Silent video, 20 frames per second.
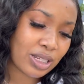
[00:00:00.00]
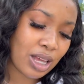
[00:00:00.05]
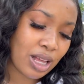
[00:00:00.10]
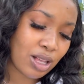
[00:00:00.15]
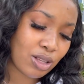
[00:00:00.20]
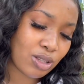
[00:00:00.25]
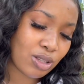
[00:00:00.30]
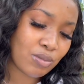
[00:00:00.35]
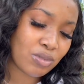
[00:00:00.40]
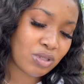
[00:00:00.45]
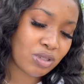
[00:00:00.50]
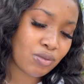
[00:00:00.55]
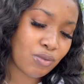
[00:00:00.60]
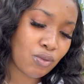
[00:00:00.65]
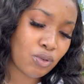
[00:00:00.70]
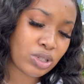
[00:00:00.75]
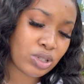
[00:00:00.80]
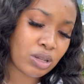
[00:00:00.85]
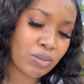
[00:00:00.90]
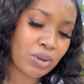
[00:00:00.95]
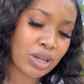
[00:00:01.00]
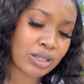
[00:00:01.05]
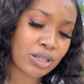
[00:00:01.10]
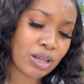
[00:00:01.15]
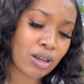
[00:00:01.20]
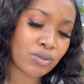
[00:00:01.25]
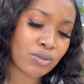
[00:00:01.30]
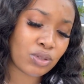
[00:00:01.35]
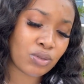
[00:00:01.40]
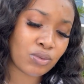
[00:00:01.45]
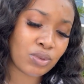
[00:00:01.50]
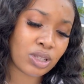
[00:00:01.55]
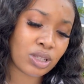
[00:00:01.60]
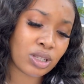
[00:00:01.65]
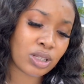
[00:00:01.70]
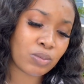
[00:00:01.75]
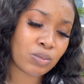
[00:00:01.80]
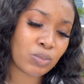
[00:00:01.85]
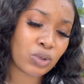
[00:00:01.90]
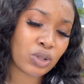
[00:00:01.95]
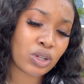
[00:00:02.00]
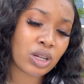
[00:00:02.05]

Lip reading: So I'm just forcing myself to read this book.